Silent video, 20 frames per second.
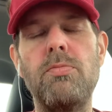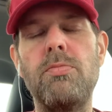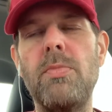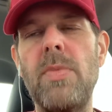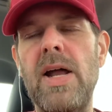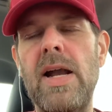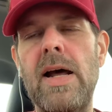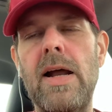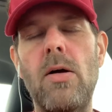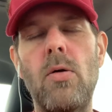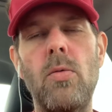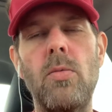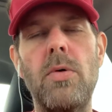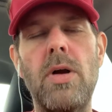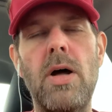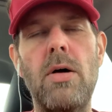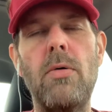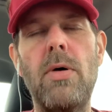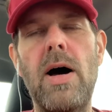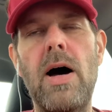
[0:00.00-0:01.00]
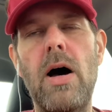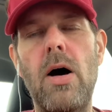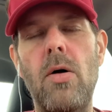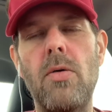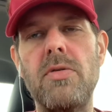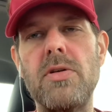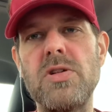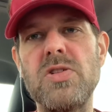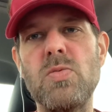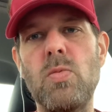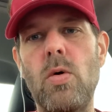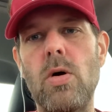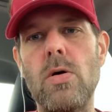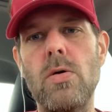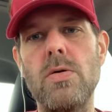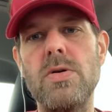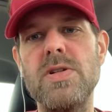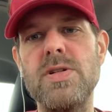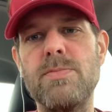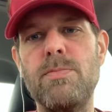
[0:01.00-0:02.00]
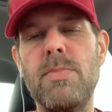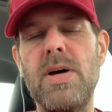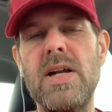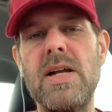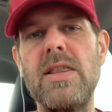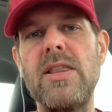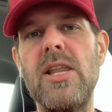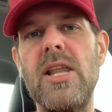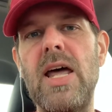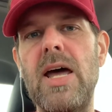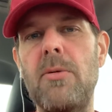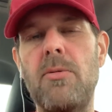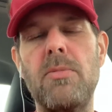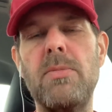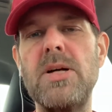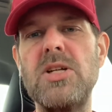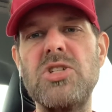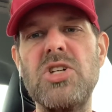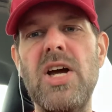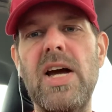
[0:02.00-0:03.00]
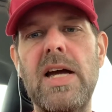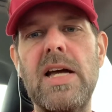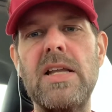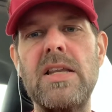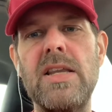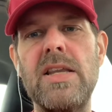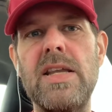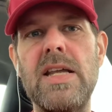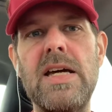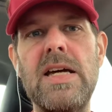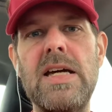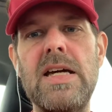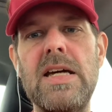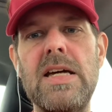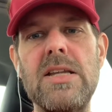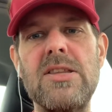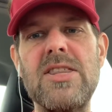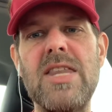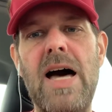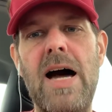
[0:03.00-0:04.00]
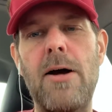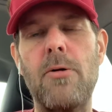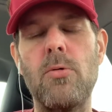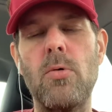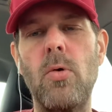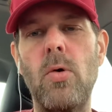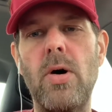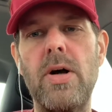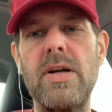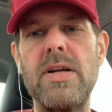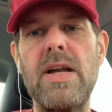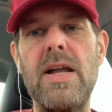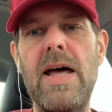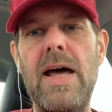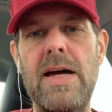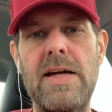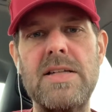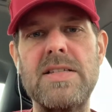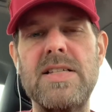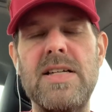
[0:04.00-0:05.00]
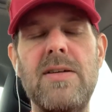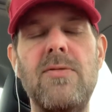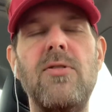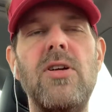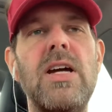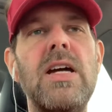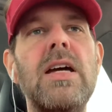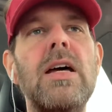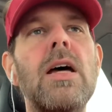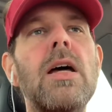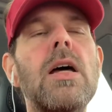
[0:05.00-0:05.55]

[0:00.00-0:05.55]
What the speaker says: and I don't know how all this works, but it would be checking the thyroid activity.